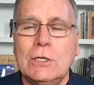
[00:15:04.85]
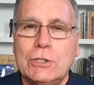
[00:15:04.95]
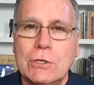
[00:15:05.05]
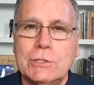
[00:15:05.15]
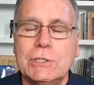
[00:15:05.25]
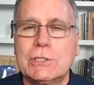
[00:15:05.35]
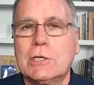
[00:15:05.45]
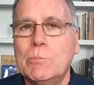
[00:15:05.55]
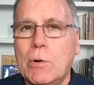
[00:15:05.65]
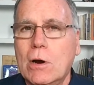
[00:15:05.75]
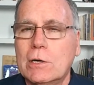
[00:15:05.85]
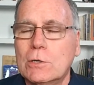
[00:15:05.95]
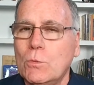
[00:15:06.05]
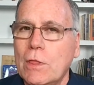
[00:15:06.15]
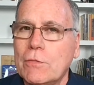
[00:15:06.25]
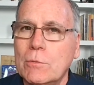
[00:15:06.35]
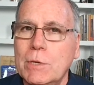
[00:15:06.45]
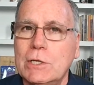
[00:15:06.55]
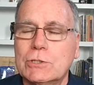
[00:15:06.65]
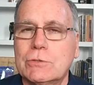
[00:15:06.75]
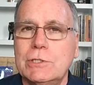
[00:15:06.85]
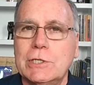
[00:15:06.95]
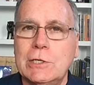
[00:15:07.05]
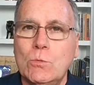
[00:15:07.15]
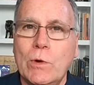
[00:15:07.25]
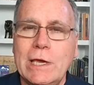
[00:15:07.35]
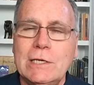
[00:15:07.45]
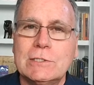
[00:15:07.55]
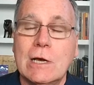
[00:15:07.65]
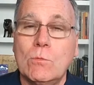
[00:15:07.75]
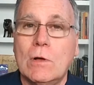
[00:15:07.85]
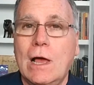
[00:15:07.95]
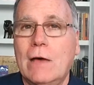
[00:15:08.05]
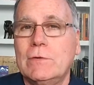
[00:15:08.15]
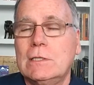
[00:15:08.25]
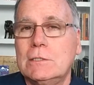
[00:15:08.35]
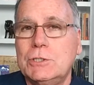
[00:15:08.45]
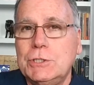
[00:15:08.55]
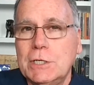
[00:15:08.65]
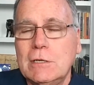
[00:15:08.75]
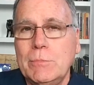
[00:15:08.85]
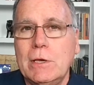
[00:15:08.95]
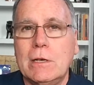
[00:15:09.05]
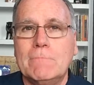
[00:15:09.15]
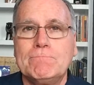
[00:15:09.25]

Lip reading: churches can partner with other ministries in ways that will have a legitimate